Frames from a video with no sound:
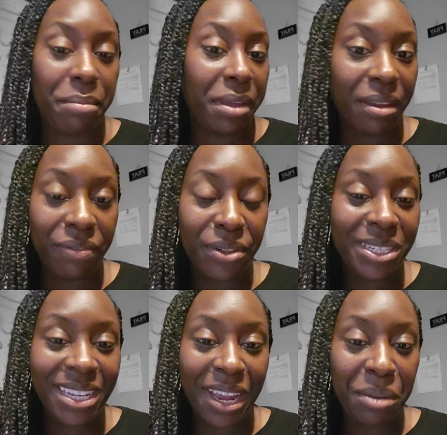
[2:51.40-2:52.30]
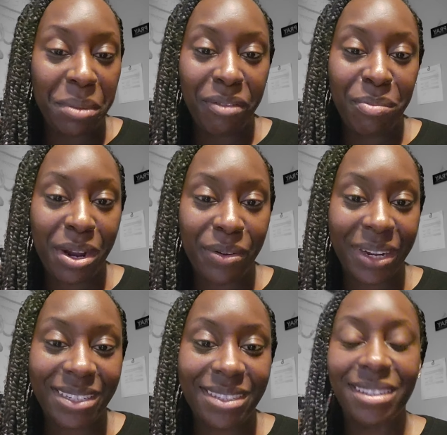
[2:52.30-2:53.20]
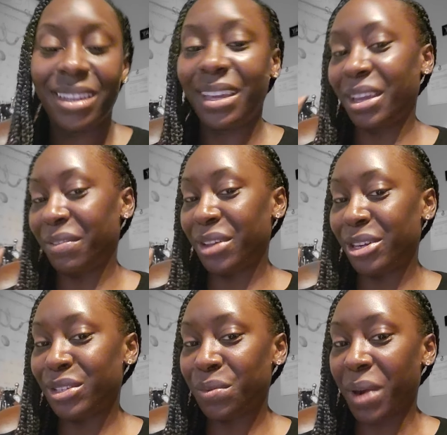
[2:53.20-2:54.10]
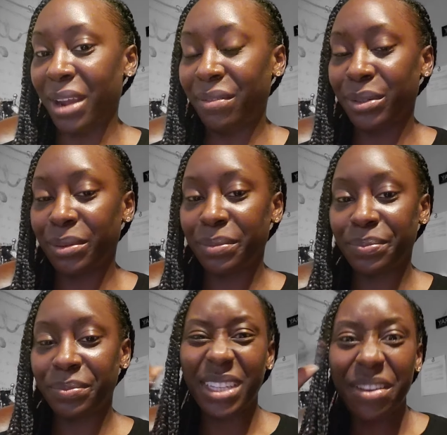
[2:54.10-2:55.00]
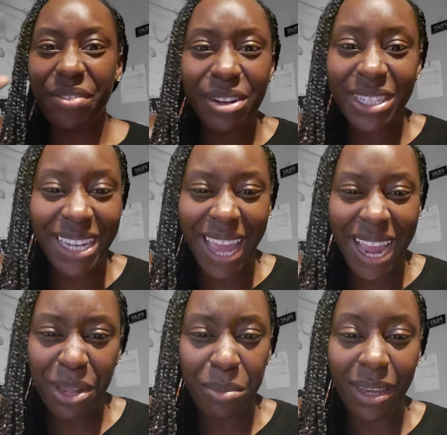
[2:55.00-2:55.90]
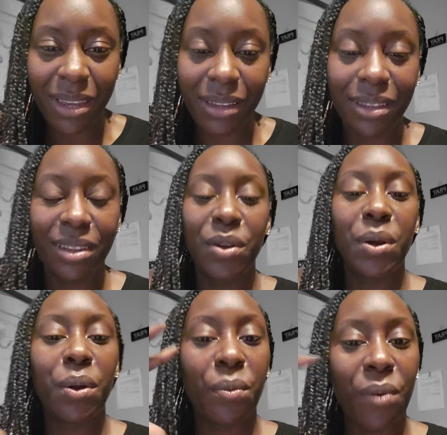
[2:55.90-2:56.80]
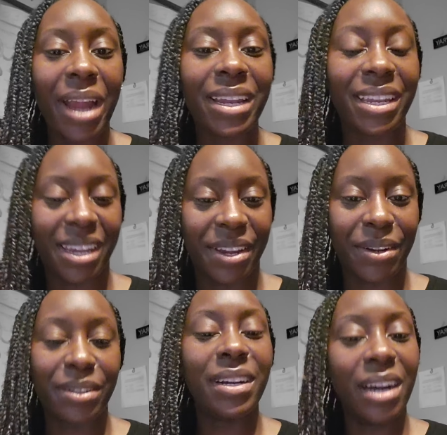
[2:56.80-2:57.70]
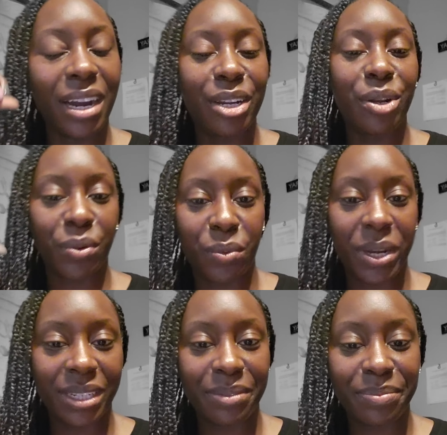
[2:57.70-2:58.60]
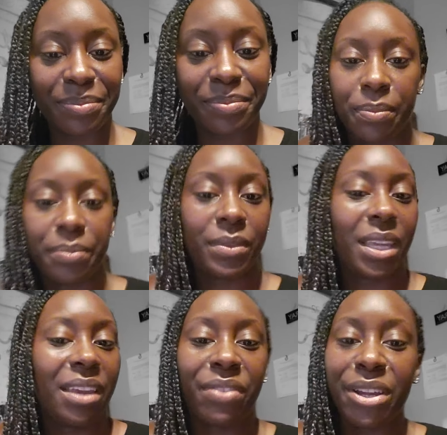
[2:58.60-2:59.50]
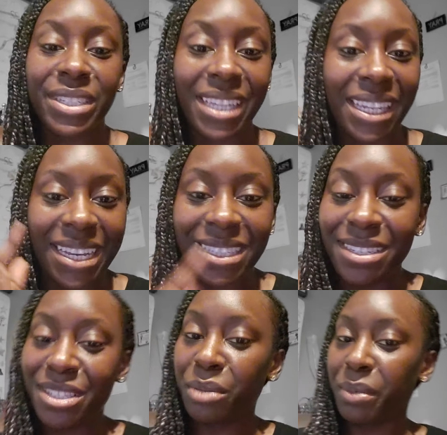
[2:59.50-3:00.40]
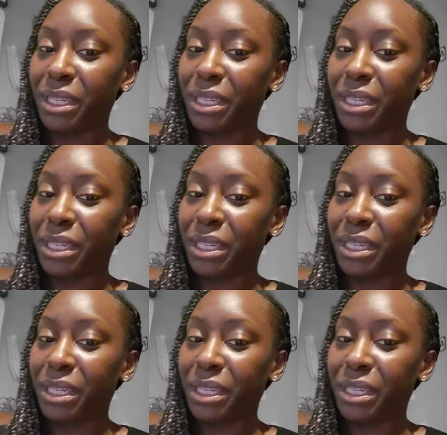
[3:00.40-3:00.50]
If there's an enemy of progress, if there's a rival, if there's an enemy, write it here. Under what? If there's a lesson to be